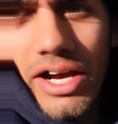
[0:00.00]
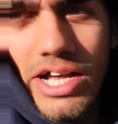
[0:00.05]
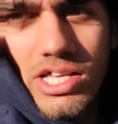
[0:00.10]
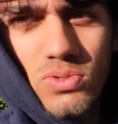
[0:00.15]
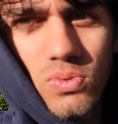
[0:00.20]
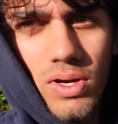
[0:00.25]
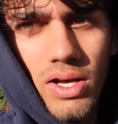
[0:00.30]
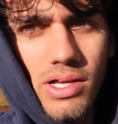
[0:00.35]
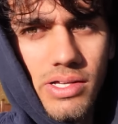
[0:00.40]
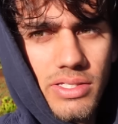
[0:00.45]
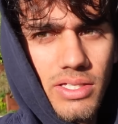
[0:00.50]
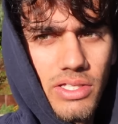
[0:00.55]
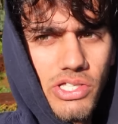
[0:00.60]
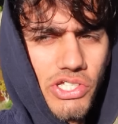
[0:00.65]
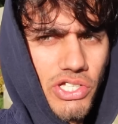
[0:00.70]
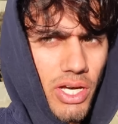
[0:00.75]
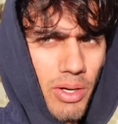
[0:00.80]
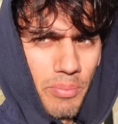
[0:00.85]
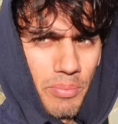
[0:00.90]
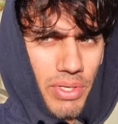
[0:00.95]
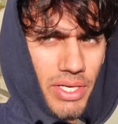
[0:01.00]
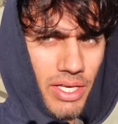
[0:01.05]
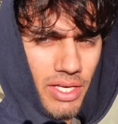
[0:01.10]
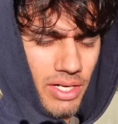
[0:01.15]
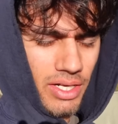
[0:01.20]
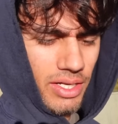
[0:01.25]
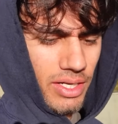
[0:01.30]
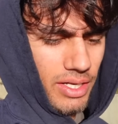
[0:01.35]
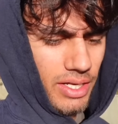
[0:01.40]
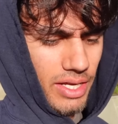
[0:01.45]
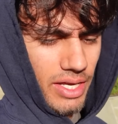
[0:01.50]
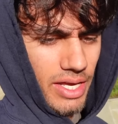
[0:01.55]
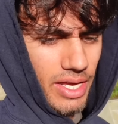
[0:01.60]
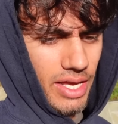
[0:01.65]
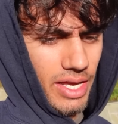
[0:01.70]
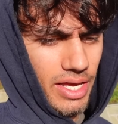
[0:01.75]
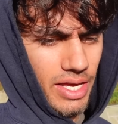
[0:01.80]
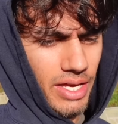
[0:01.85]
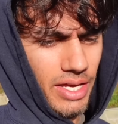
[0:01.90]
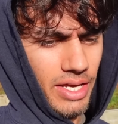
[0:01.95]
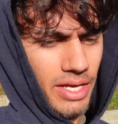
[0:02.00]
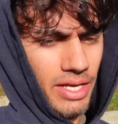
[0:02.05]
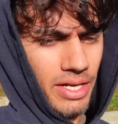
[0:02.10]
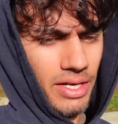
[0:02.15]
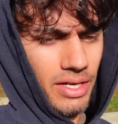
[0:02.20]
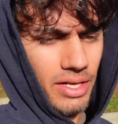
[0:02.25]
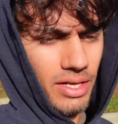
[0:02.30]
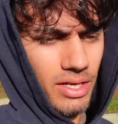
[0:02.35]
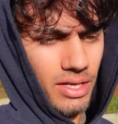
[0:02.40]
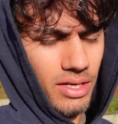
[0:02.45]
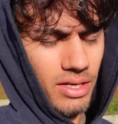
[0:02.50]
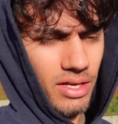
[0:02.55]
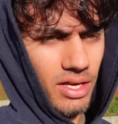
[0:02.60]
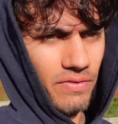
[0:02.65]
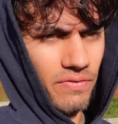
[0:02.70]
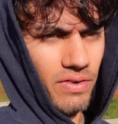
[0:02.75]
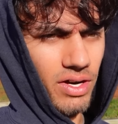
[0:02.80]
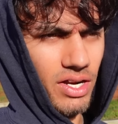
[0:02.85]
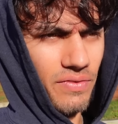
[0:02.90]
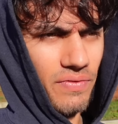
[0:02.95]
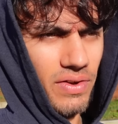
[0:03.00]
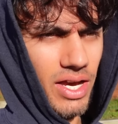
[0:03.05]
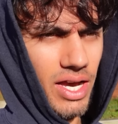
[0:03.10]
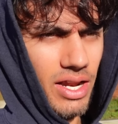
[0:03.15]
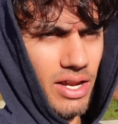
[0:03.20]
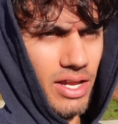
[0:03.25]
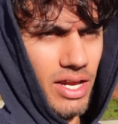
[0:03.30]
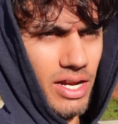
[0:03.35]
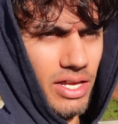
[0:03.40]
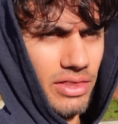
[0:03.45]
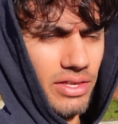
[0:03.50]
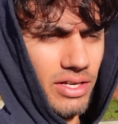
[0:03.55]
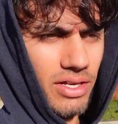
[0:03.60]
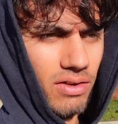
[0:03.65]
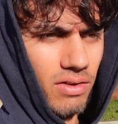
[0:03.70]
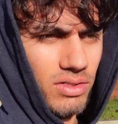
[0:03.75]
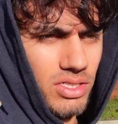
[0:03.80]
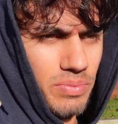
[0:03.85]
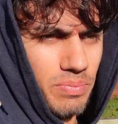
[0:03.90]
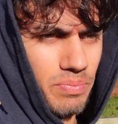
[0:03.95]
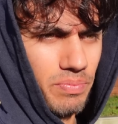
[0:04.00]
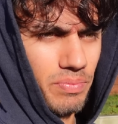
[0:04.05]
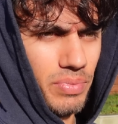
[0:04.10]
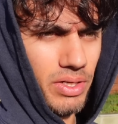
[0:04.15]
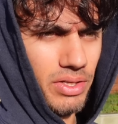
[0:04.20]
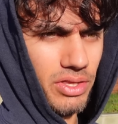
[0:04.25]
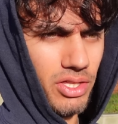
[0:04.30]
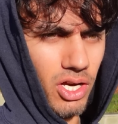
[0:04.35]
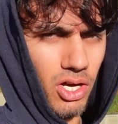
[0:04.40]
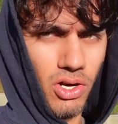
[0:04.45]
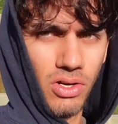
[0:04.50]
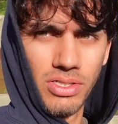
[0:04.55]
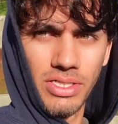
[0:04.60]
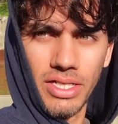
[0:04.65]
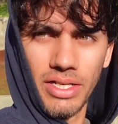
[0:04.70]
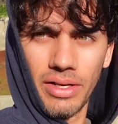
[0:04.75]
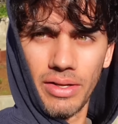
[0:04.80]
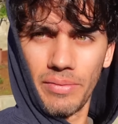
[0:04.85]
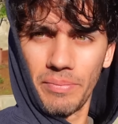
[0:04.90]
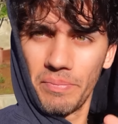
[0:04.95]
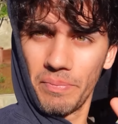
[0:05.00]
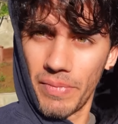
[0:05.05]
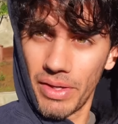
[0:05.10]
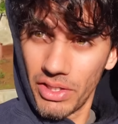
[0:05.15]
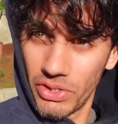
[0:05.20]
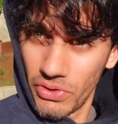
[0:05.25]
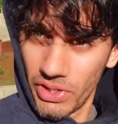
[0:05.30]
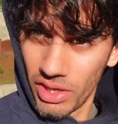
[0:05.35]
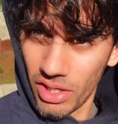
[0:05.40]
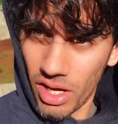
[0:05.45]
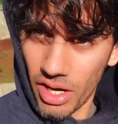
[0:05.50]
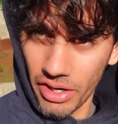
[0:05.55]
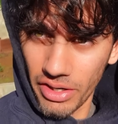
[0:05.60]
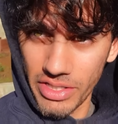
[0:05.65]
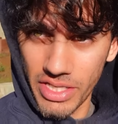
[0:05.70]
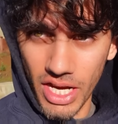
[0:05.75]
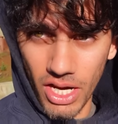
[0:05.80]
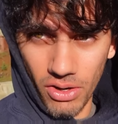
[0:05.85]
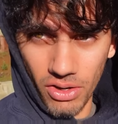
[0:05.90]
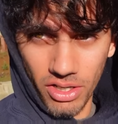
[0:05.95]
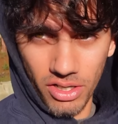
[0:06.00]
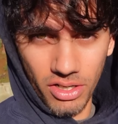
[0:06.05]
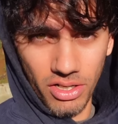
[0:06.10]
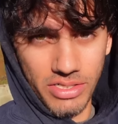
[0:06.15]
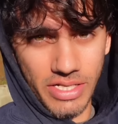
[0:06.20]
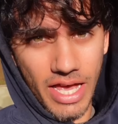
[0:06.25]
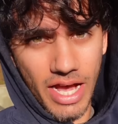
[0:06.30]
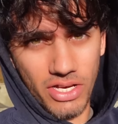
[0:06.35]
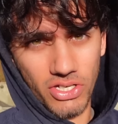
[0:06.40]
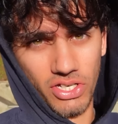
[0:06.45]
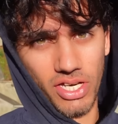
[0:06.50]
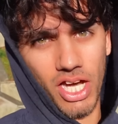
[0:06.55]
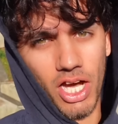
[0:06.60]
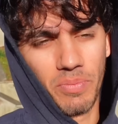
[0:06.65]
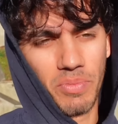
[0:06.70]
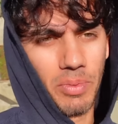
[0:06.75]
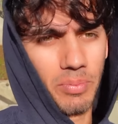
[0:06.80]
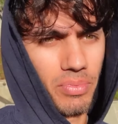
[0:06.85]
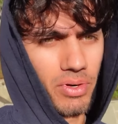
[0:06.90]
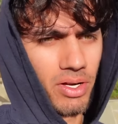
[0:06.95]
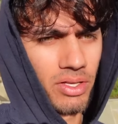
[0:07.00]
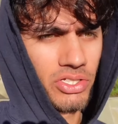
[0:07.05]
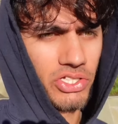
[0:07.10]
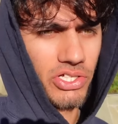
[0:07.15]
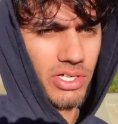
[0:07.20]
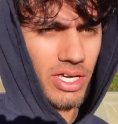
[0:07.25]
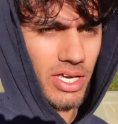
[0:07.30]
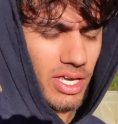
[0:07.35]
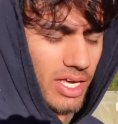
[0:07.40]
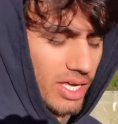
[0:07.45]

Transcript: as well as the jumping and I forgot if I added anything else. But those and doing longer towel curls actually helped a bunch.